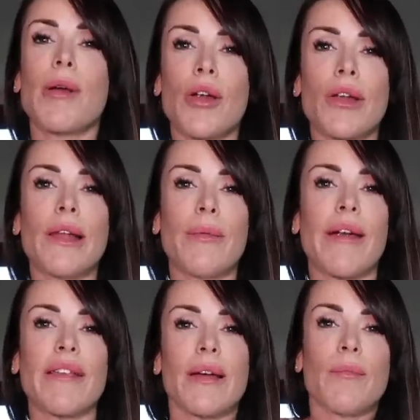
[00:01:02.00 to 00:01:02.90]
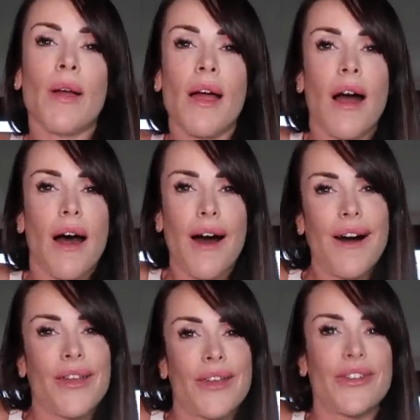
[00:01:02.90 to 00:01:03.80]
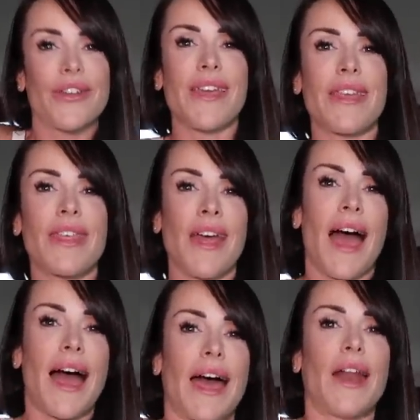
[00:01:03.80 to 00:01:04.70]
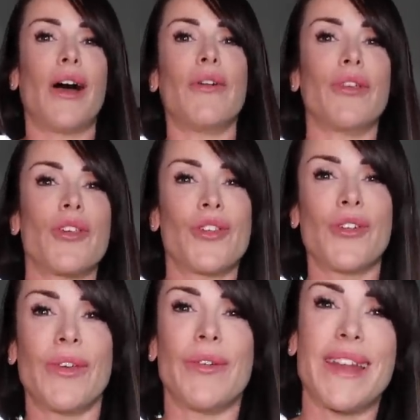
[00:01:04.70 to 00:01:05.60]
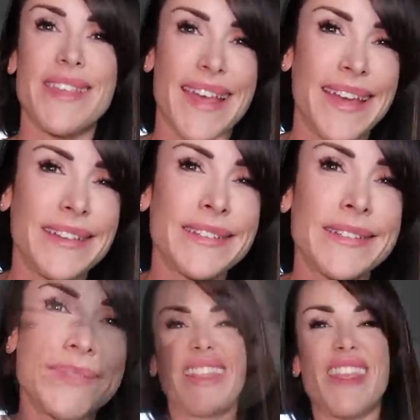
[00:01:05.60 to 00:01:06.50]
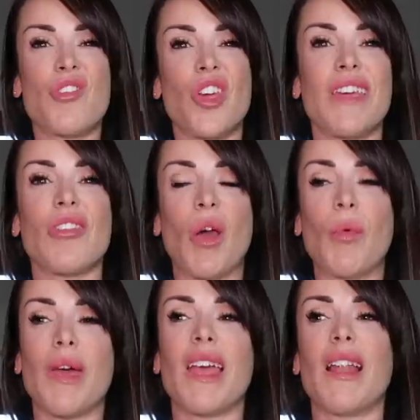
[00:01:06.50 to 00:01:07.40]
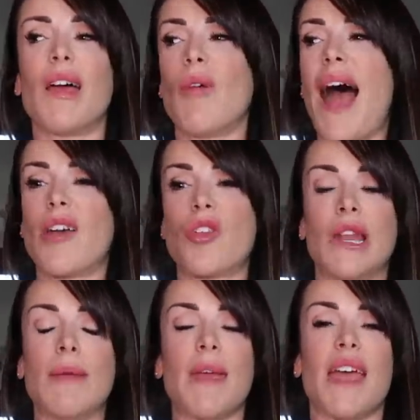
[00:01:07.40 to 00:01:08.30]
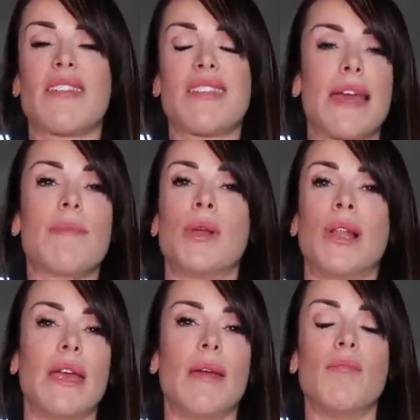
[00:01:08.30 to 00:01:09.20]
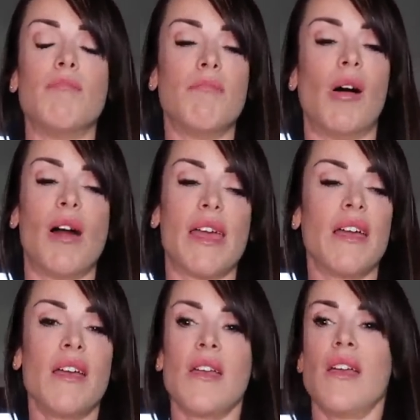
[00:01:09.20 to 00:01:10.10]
I'm currently wearing them underneath and I will show you in a second. The jeans will actually be a staple in my